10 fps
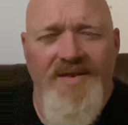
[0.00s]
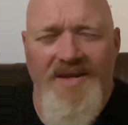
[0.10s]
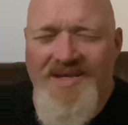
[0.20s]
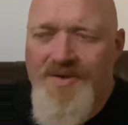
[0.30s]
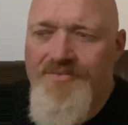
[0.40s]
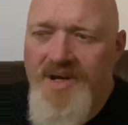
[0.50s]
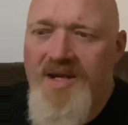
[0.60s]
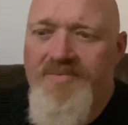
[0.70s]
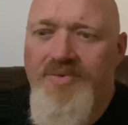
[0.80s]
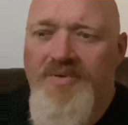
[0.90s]
and it's a
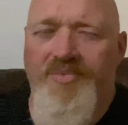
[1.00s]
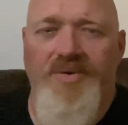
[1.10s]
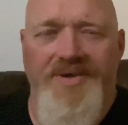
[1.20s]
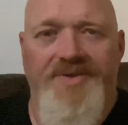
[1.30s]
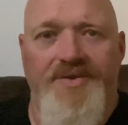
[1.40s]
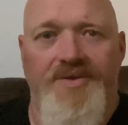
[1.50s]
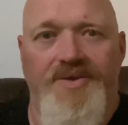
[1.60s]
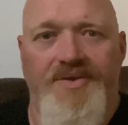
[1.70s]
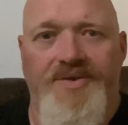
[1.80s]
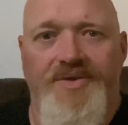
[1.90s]
really important point
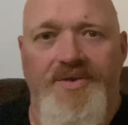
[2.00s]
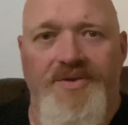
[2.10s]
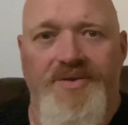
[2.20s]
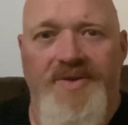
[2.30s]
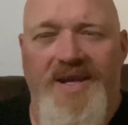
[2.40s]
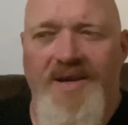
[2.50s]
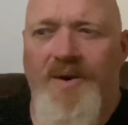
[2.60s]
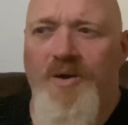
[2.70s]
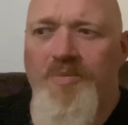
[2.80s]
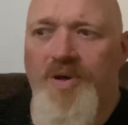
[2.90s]
to hit
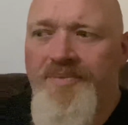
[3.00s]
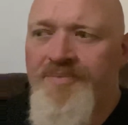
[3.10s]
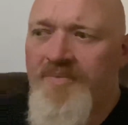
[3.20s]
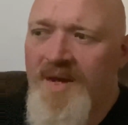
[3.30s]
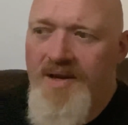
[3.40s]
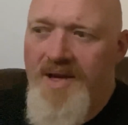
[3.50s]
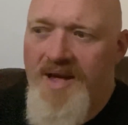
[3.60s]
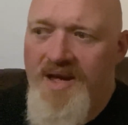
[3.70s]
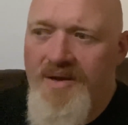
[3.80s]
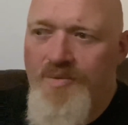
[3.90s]
home on.
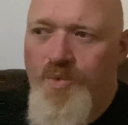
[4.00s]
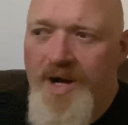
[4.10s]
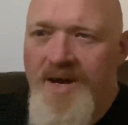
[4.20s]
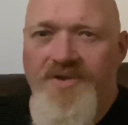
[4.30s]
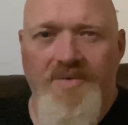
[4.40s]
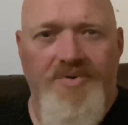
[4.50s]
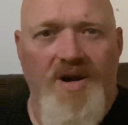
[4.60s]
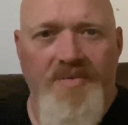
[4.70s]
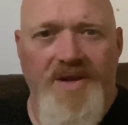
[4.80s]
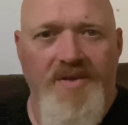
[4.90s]
Whatever
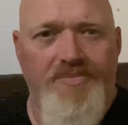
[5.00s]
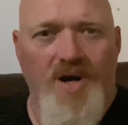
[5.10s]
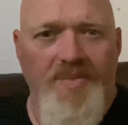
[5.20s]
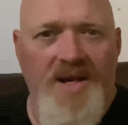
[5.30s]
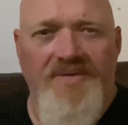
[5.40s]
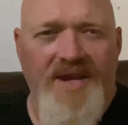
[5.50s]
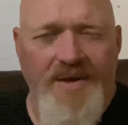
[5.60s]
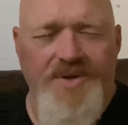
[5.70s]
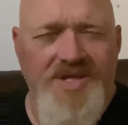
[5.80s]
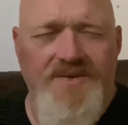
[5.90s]
the primary love
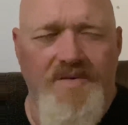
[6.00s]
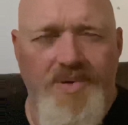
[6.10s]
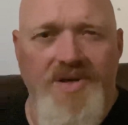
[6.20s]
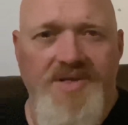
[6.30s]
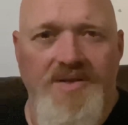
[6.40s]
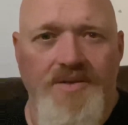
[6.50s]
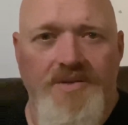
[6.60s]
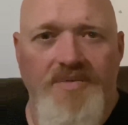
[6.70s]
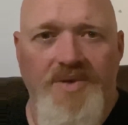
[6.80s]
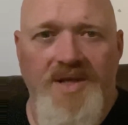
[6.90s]
language is of the person that
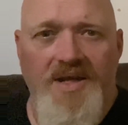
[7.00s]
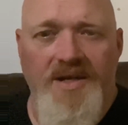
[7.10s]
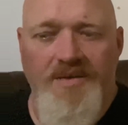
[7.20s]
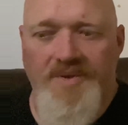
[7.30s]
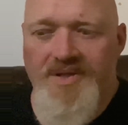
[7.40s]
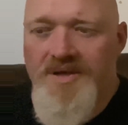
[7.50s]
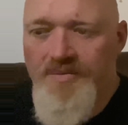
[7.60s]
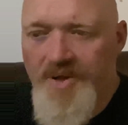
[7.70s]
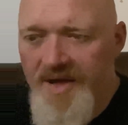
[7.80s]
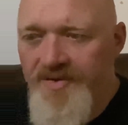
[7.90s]
you're communicating with, so
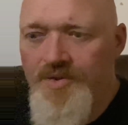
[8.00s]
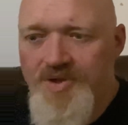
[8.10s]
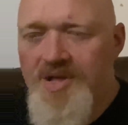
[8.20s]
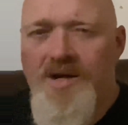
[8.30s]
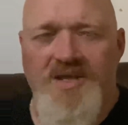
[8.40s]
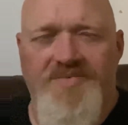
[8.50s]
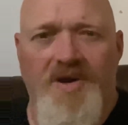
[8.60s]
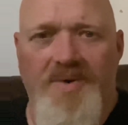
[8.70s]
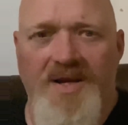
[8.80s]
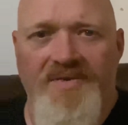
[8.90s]
whatever your child's
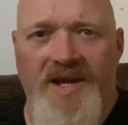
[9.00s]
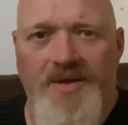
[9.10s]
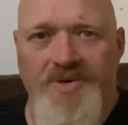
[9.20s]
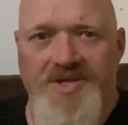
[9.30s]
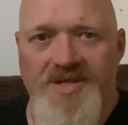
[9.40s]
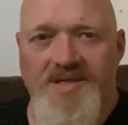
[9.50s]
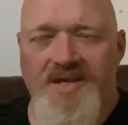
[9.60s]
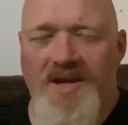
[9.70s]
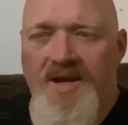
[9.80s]
primary love language is,